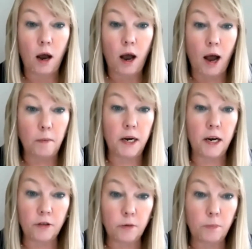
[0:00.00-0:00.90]
how
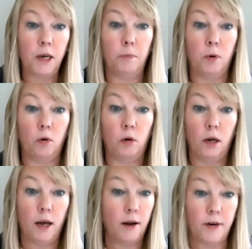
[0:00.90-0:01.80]
many other people
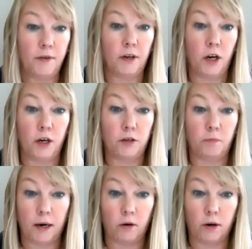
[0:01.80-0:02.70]
have never heard of
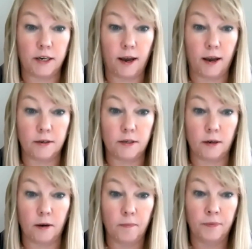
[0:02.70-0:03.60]
pancreatic
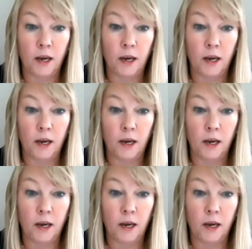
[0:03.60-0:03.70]
cancer?